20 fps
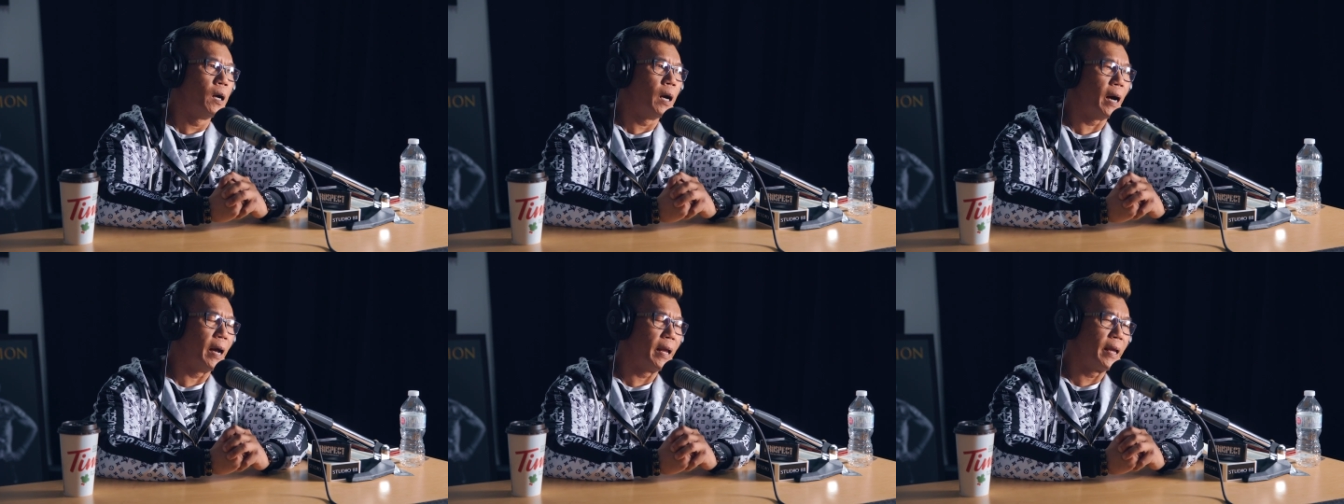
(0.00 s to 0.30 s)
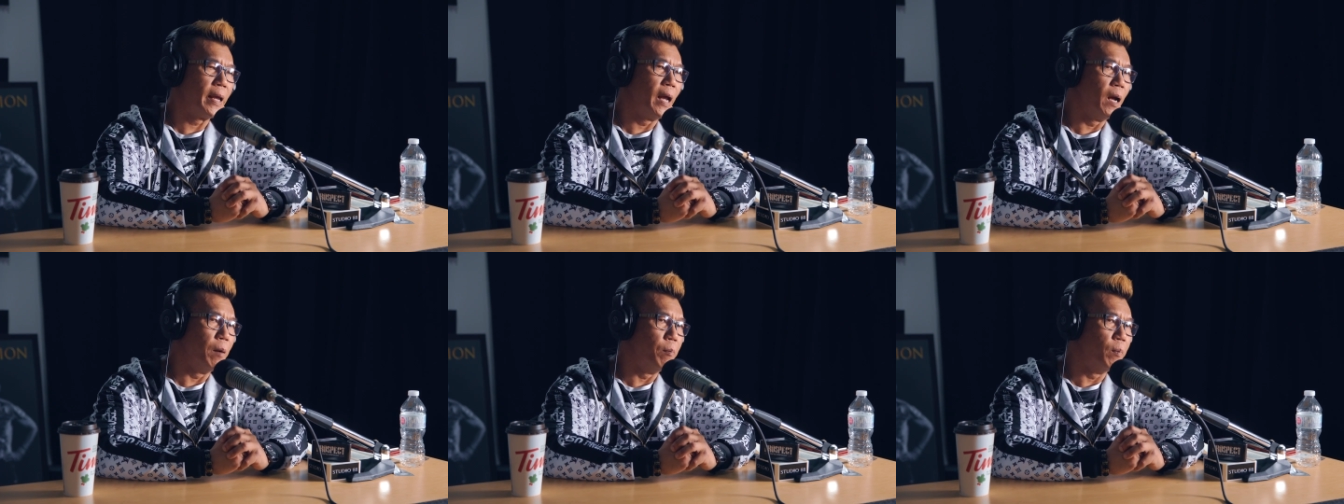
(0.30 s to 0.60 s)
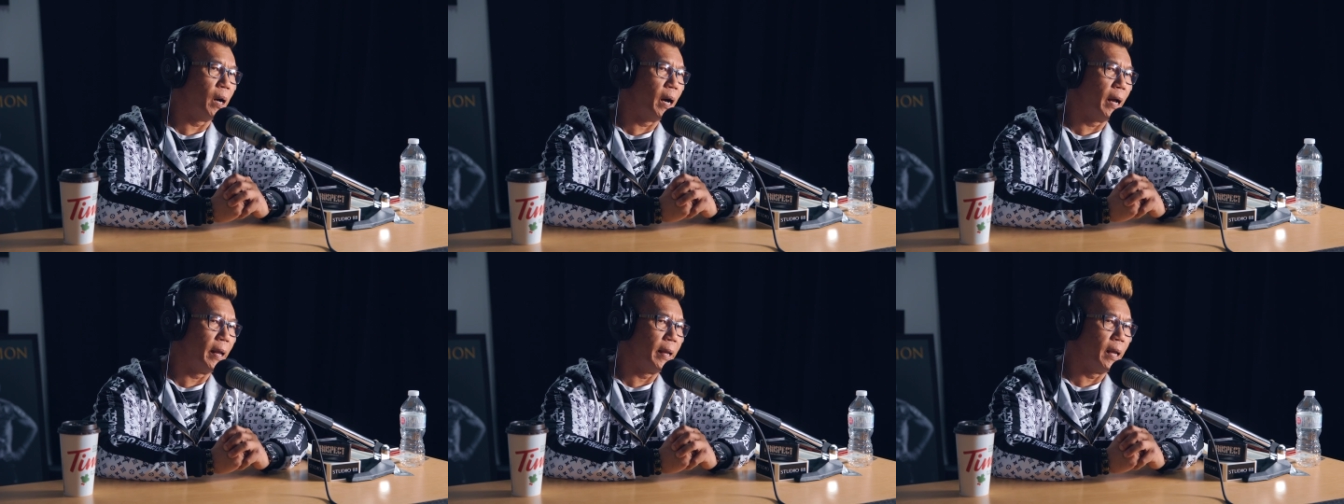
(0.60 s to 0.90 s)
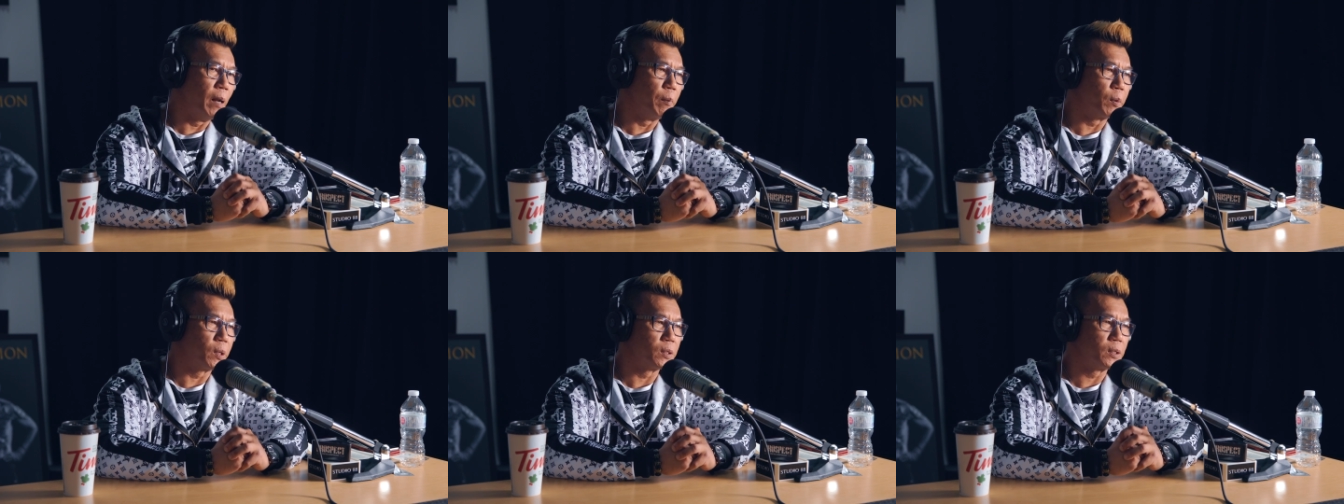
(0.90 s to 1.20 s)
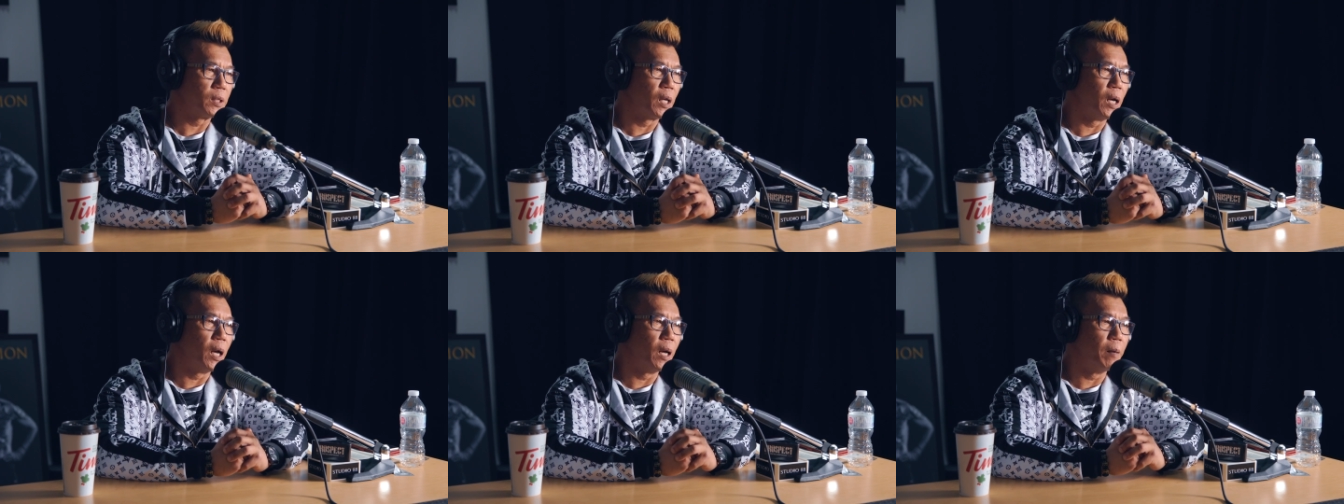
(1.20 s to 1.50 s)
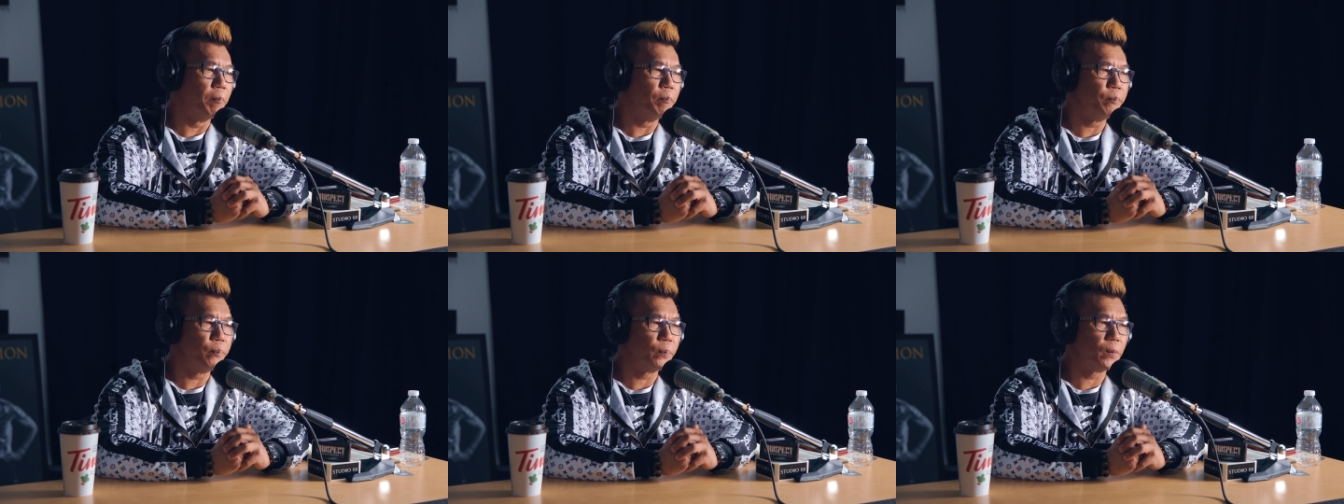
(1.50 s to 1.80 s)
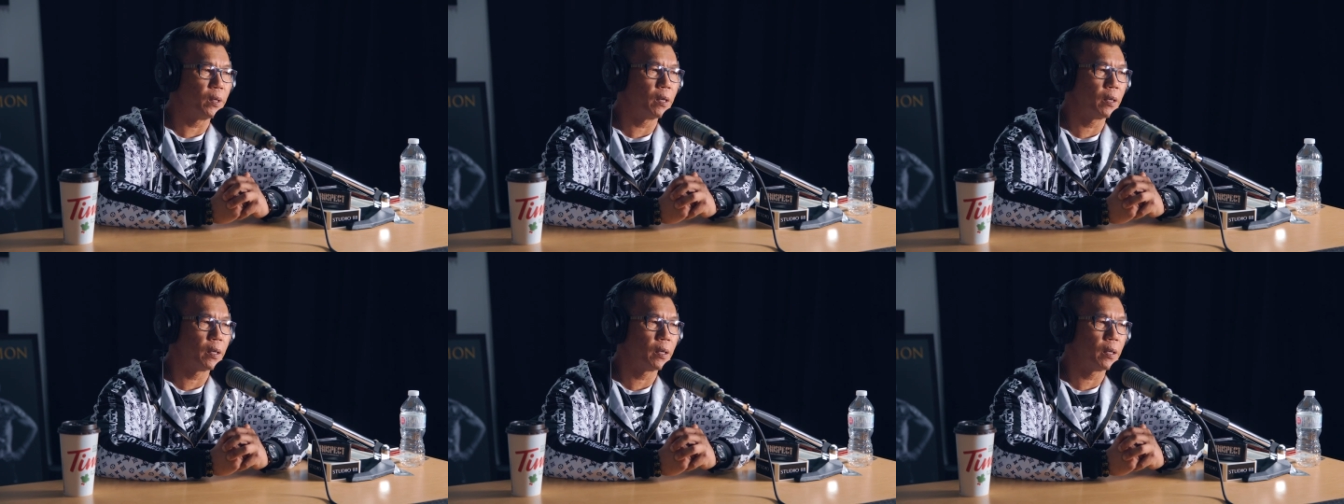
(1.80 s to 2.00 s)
I am, because I'm